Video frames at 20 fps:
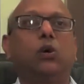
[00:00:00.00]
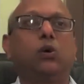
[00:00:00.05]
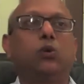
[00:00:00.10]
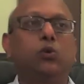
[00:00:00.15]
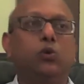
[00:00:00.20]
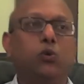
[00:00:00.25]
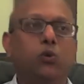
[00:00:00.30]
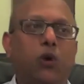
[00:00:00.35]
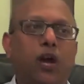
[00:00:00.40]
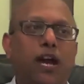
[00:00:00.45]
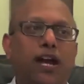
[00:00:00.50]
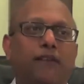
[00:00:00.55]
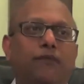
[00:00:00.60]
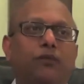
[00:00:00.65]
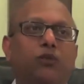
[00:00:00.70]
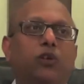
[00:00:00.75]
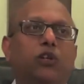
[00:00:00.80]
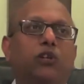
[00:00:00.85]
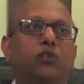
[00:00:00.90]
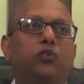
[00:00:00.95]
You
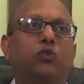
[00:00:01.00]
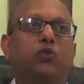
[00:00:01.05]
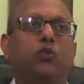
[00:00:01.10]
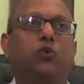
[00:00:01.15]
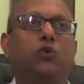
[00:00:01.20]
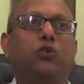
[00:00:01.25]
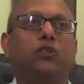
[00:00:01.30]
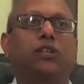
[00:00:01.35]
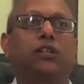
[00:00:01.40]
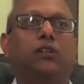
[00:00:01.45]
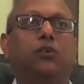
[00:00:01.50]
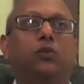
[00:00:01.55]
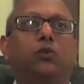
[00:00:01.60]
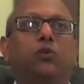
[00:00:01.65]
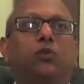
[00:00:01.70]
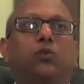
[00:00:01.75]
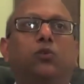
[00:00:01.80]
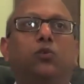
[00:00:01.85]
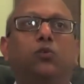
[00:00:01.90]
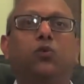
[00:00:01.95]
have to ensure
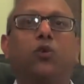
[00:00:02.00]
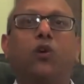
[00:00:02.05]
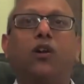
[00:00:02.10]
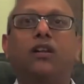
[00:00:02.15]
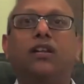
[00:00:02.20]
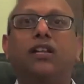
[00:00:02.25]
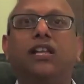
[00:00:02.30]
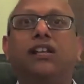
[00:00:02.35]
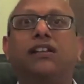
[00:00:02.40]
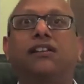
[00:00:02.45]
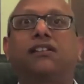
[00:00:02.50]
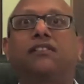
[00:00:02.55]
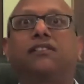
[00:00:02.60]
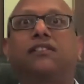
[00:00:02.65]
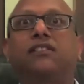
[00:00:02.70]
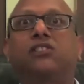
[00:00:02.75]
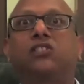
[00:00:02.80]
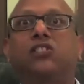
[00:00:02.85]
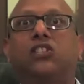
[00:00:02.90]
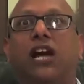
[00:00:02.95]
that you do not take it as
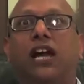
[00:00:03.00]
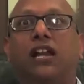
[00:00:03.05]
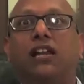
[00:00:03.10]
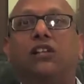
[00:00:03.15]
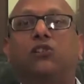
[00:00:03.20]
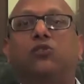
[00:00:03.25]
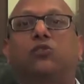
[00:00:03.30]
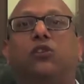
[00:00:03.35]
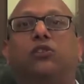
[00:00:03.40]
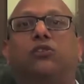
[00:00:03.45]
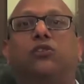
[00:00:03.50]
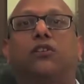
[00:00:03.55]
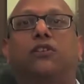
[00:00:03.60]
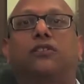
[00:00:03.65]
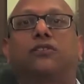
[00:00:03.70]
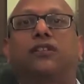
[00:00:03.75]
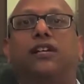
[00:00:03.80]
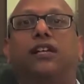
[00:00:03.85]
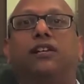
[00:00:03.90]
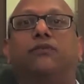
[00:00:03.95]
a challenge on
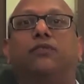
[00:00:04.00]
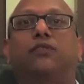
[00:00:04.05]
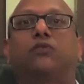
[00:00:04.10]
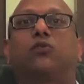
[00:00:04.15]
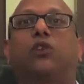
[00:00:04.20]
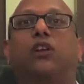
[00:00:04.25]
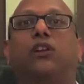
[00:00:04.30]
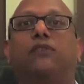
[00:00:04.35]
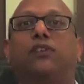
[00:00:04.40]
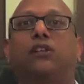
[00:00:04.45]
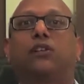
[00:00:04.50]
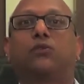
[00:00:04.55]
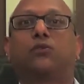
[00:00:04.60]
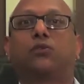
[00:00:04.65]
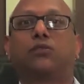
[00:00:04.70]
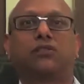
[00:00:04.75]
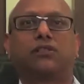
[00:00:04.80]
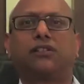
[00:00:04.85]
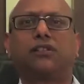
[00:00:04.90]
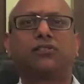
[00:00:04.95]
yourself in solving a
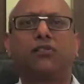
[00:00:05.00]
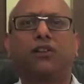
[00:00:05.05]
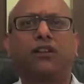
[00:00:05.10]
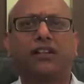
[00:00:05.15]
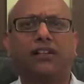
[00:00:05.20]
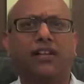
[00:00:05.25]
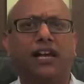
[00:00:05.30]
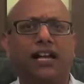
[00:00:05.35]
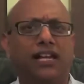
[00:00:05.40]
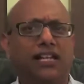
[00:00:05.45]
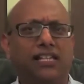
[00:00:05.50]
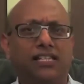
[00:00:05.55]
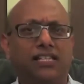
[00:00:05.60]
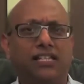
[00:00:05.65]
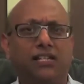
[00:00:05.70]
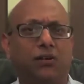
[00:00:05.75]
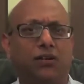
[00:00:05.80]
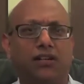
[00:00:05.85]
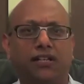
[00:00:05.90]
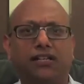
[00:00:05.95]
question. It's not an
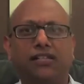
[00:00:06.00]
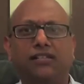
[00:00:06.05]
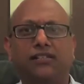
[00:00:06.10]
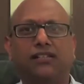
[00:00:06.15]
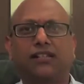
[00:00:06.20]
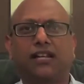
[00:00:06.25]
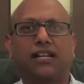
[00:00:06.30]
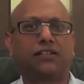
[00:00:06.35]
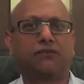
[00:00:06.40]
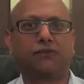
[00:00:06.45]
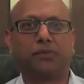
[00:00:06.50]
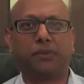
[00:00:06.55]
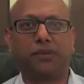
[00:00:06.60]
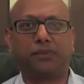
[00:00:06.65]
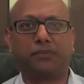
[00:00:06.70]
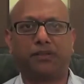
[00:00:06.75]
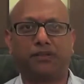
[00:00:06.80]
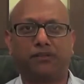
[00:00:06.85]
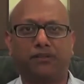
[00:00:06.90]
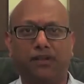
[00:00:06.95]
IIT or any other kind of
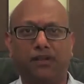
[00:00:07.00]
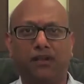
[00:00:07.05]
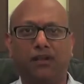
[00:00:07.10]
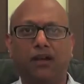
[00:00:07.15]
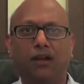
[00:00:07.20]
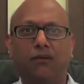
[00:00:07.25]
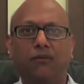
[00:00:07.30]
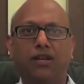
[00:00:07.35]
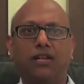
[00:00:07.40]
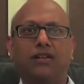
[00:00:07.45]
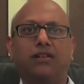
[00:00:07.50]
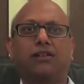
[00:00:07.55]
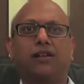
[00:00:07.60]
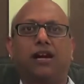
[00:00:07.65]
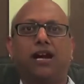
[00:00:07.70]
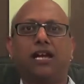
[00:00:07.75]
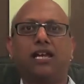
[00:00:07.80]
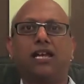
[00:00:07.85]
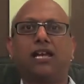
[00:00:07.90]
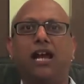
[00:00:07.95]
paper where
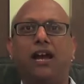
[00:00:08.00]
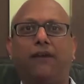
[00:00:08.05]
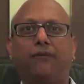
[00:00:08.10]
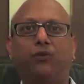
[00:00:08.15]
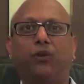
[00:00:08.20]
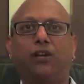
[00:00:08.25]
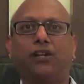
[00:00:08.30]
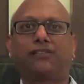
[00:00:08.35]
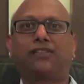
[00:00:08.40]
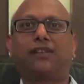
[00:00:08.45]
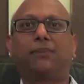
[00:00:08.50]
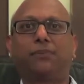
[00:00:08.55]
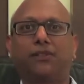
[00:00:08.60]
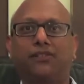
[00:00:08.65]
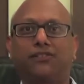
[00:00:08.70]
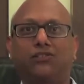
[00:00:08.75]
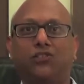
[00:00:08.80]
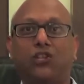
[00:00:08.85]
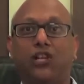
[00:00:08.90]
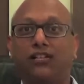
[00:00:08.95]
I have to accept
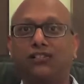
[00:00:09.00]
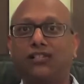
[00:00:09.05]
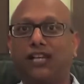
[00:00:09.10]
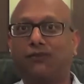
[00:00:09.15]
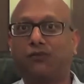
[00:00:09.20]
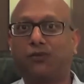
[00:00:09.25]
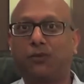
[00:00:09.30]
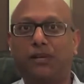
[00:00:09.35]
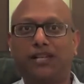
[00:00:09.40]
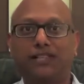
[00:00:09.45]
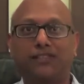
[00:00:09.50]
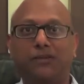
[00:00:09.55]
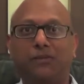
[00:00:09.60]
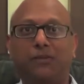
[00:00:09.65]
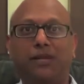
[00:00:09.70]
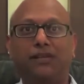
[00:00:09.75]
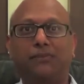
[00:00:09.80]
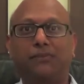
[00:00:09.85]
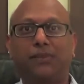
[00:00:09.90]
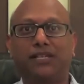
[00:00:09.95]
as a challenge, I have to
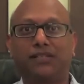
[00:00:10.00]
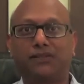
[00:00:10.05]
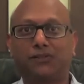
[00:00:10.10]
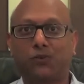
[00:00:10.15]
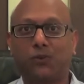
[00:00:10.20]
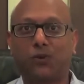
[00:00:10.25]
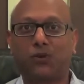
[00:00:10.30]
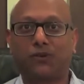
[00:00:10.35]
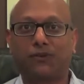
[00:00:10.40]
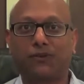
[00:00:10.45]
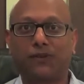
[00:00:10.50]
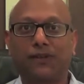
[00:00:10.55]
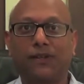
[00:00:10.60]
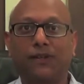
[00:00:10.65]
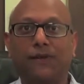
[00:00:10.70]
maximize my score.